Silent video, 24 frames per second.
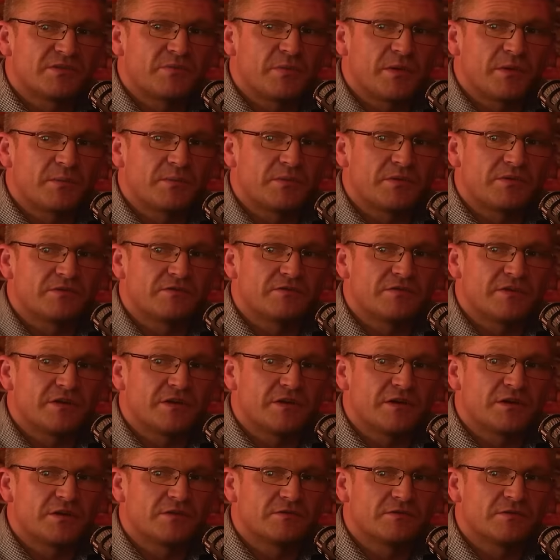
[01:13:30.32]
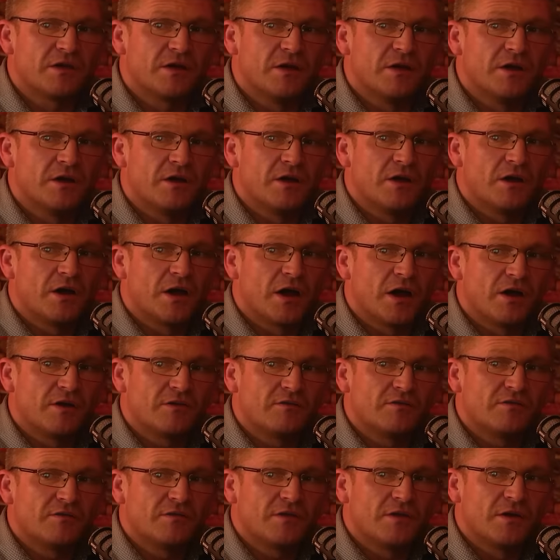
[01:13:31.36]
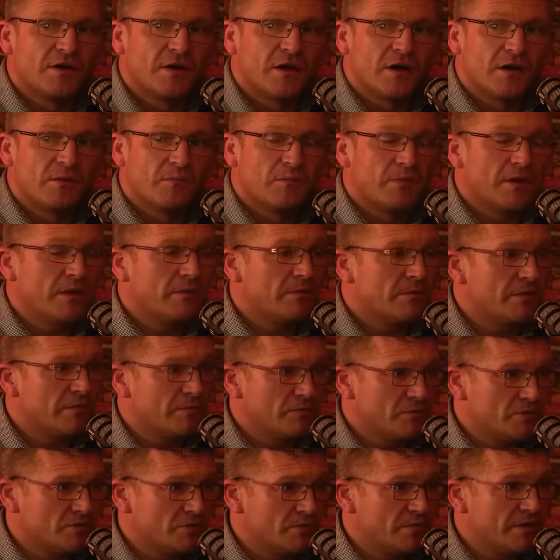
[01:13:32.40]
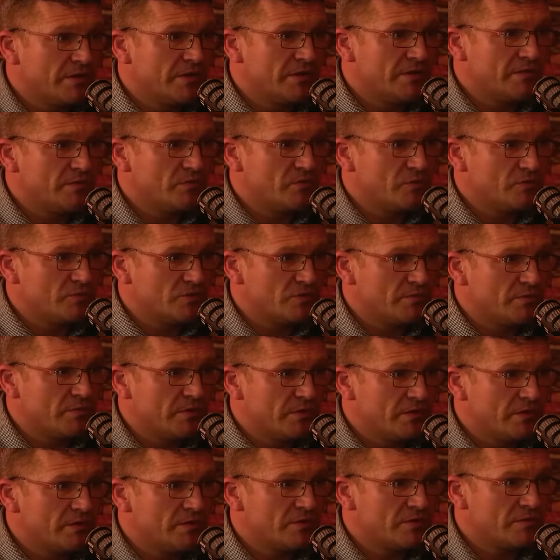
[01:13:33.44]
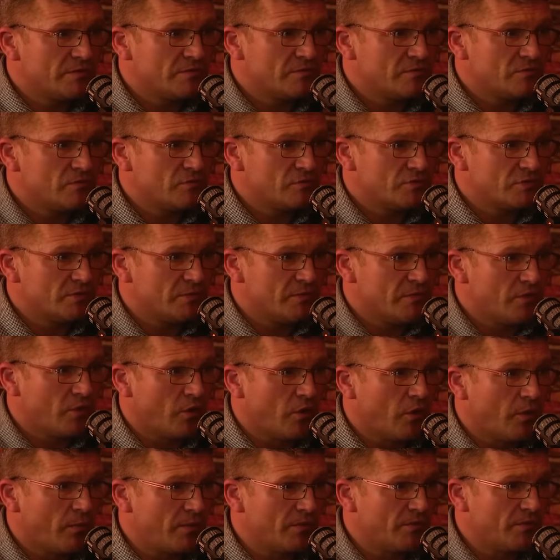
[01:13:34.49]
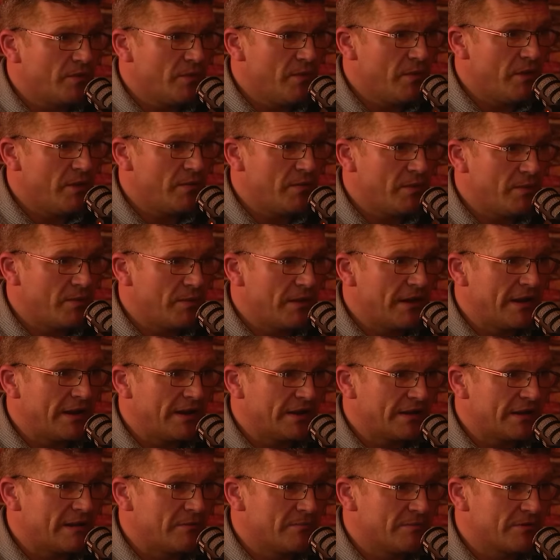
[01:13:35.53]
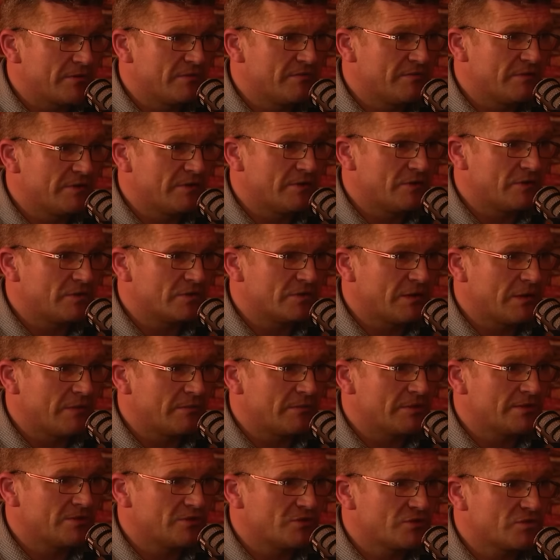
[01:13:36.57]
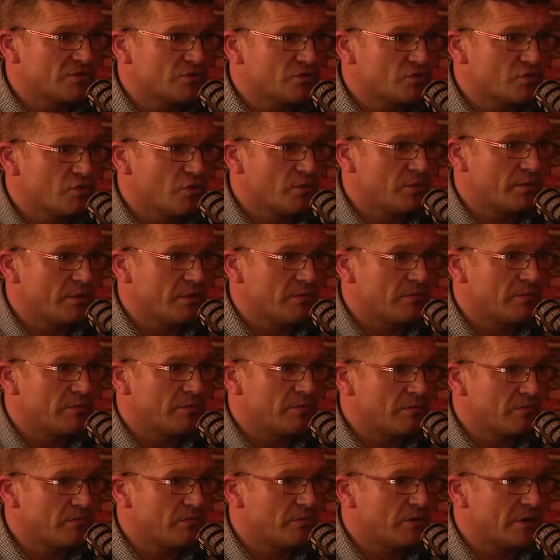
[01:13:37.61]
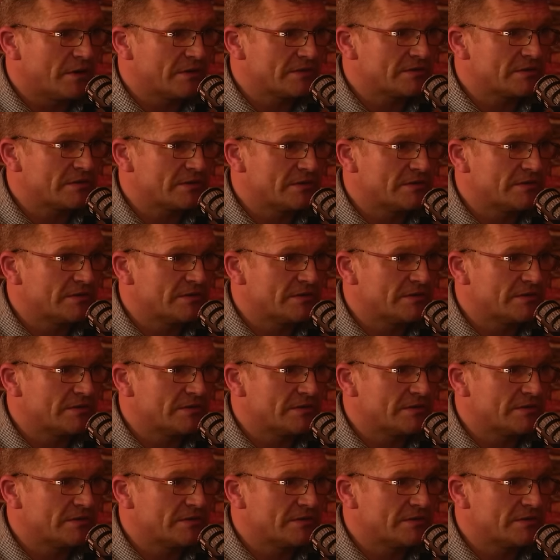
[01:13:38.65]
to give people a feel of of maybe would you be would you be would you be open to maybe playing a clip of the video, Tommy, just to show people yeah, yeah, what it's